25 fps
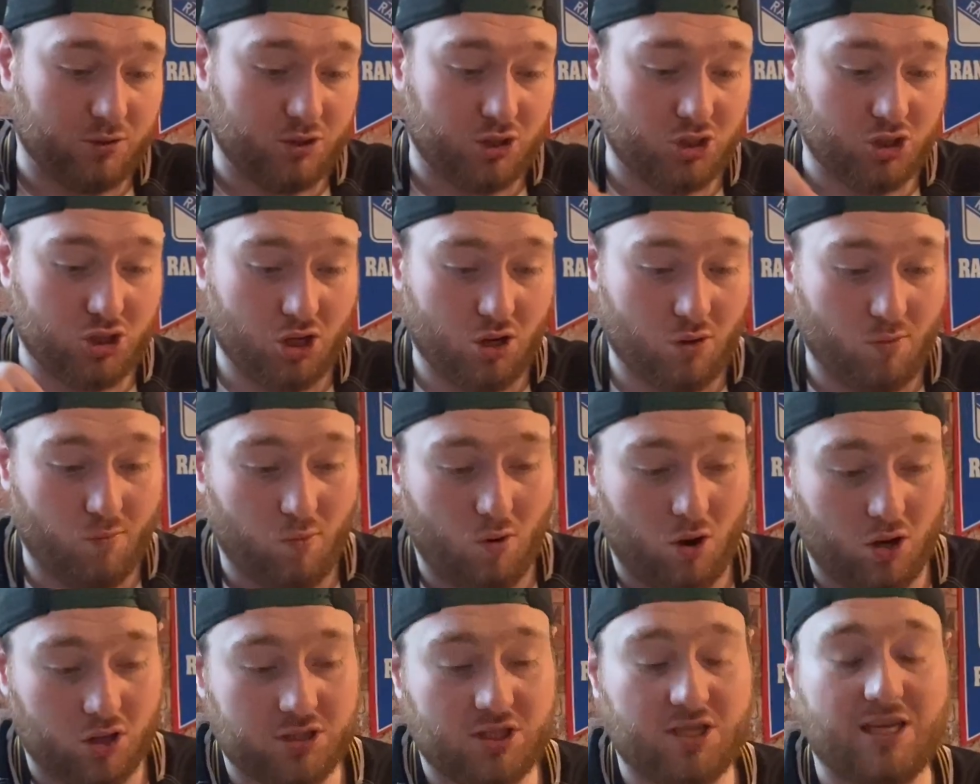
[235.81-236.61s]
So
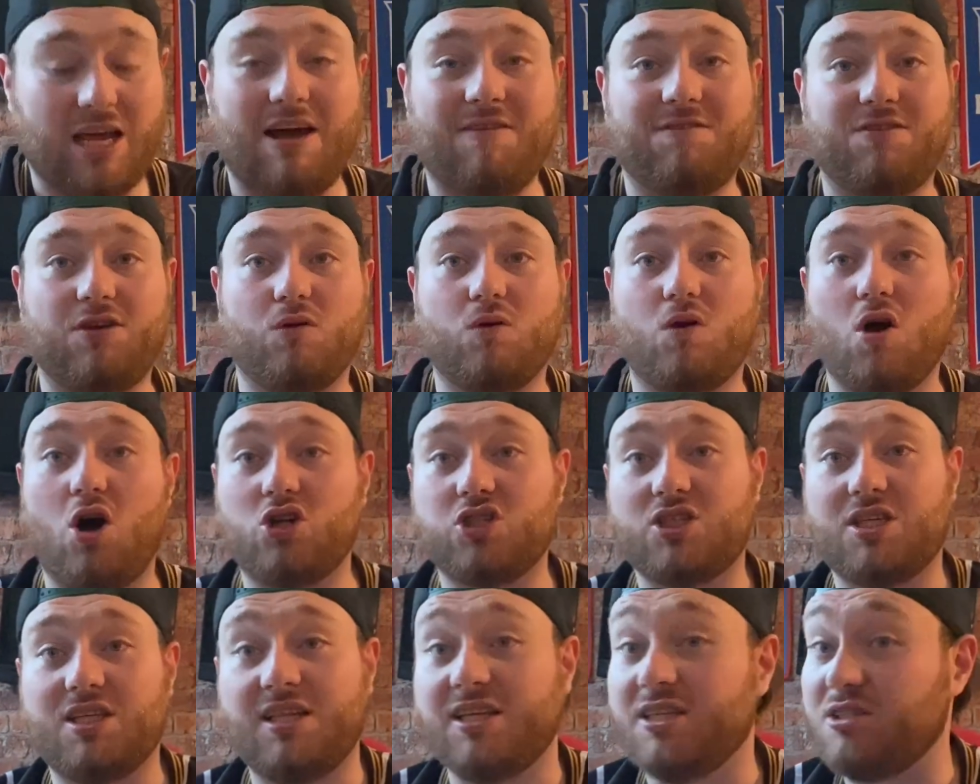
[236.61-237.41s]
what have you
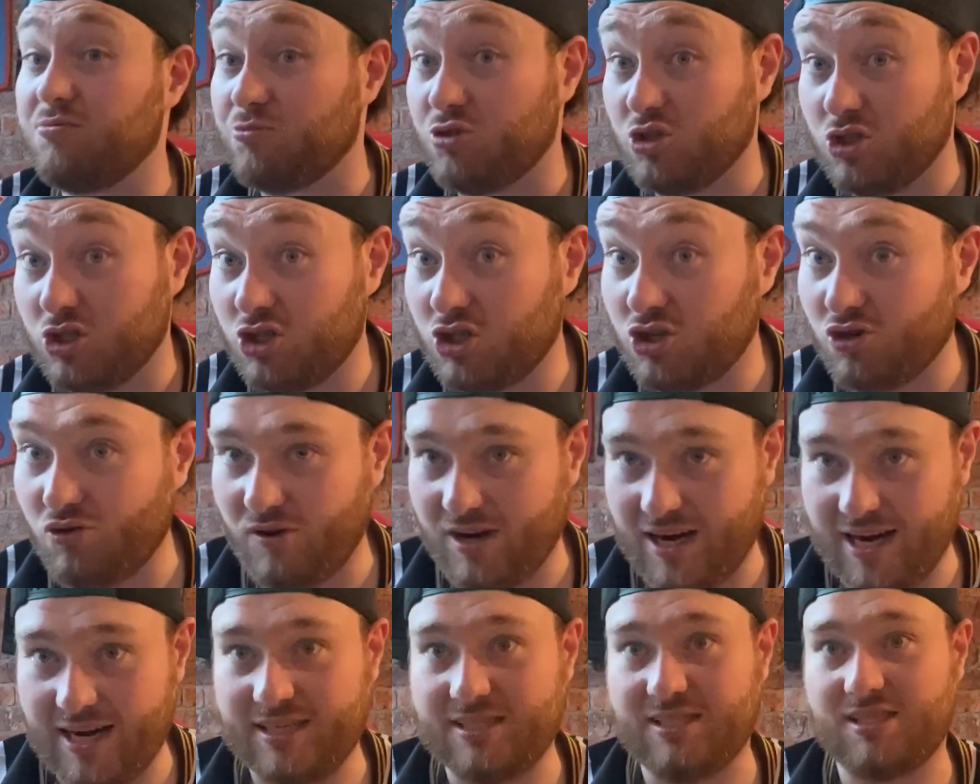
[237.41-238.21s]
got in this month's
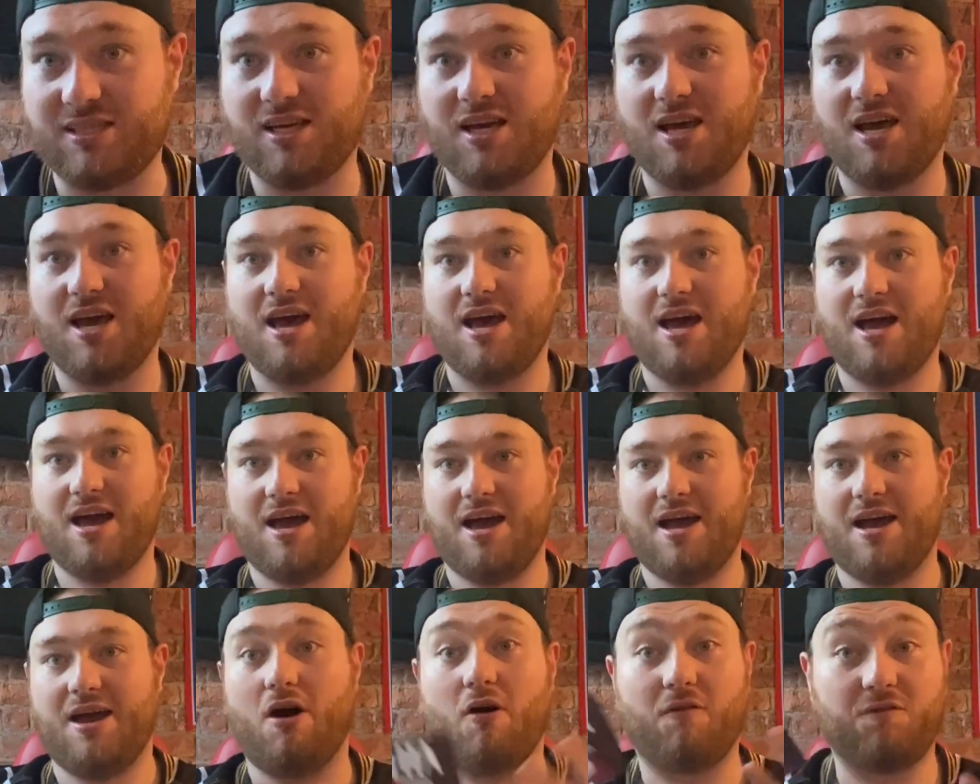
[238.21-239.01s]
crate?
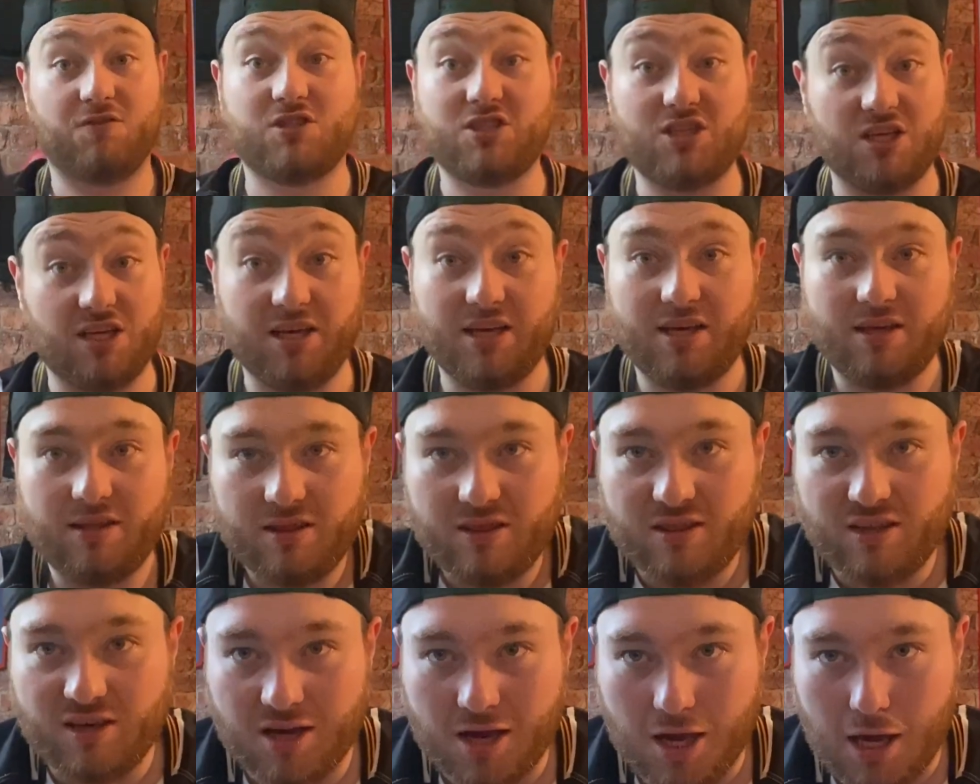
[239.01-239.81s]
Obviously,
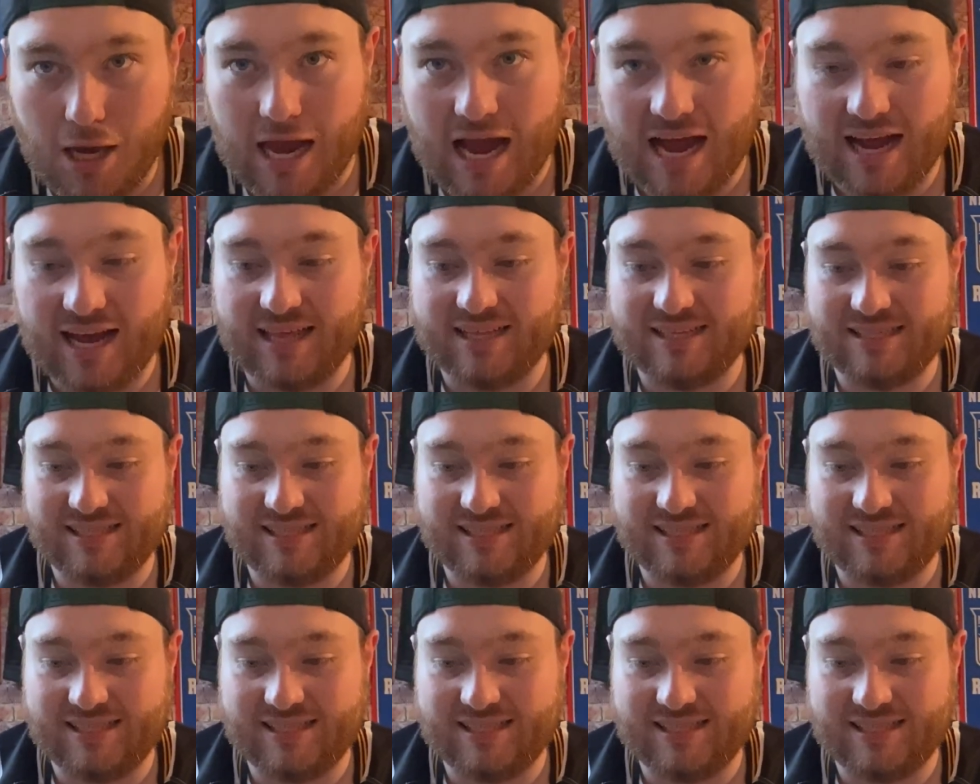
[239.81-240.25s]
you can get